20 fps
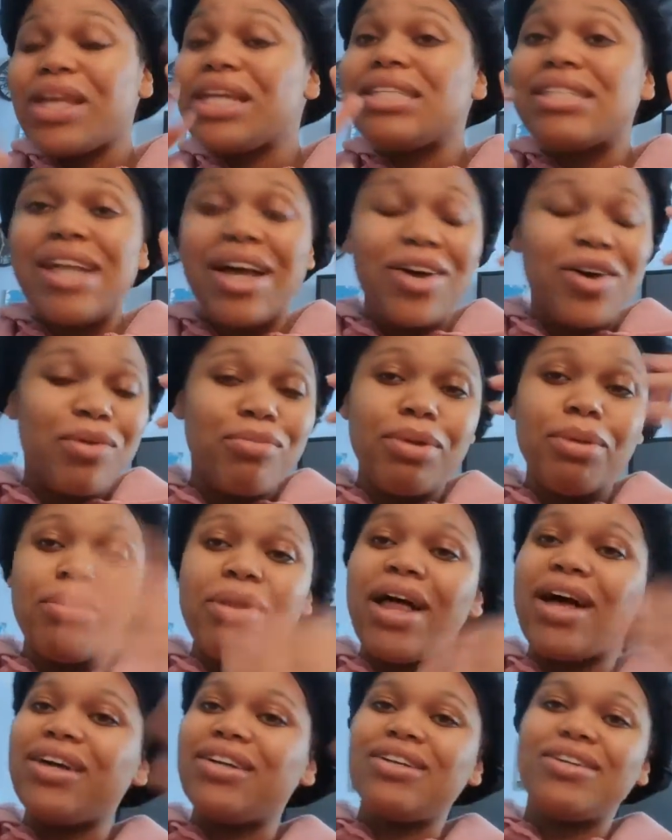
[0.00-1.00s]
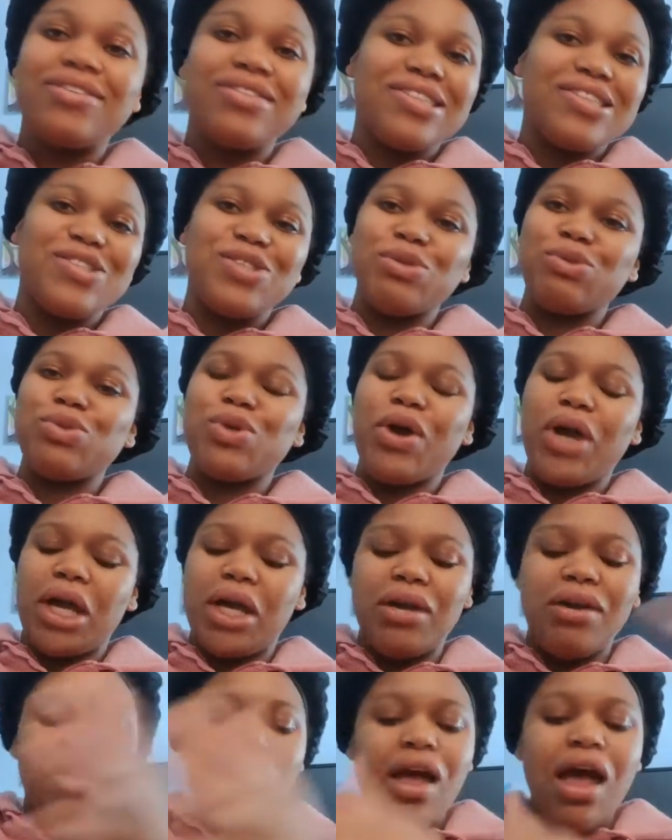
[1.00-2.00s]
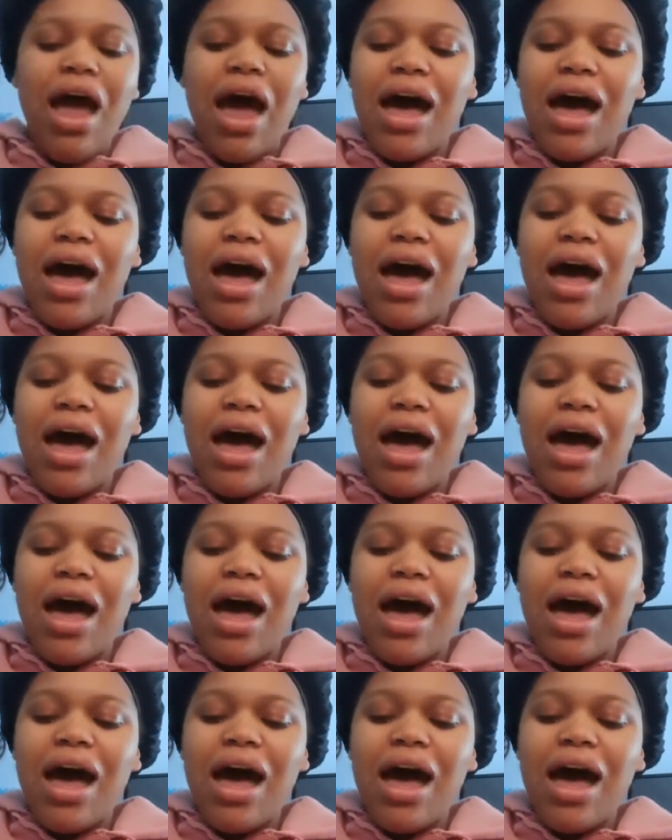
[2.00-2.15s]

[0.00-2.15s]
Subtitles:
It's not going to be blonde. So sorry.